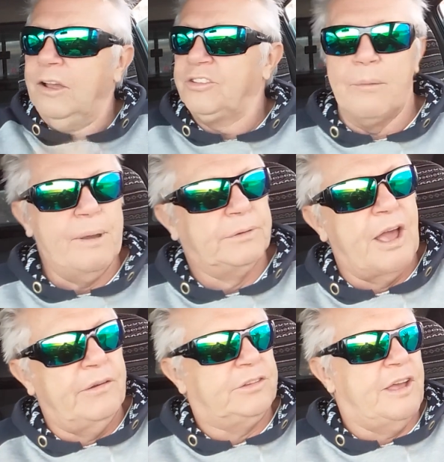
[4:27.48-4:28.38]
Some people
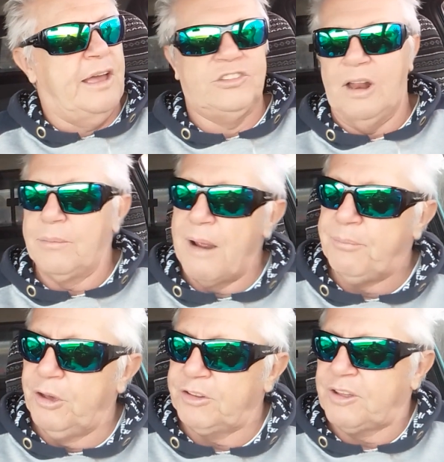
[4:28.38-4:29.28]
don't celebrate
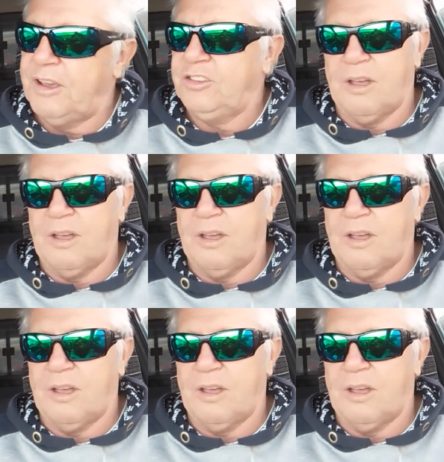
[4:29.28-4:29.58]
birthdays.